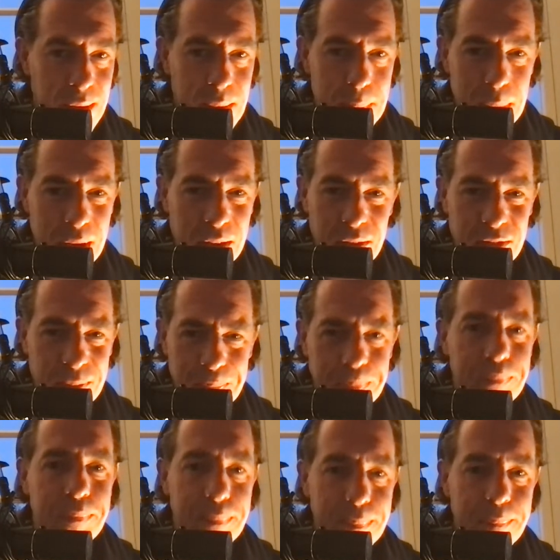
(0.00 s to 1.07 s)
because
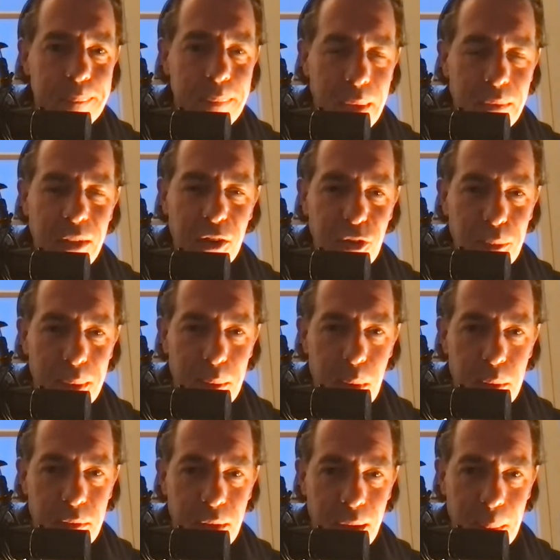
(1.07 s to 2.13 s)
they do
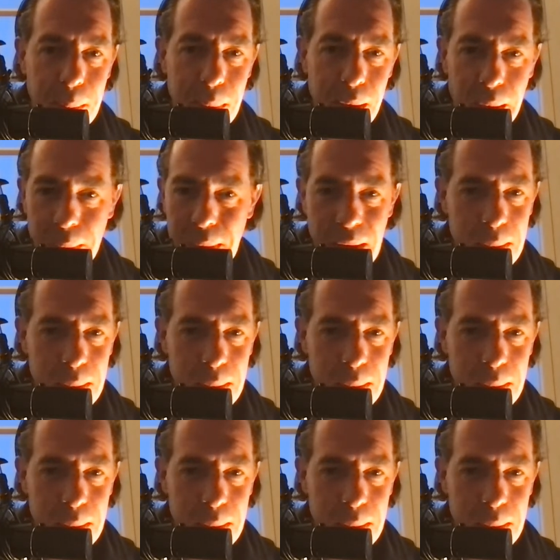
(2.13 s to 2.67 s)
irritate me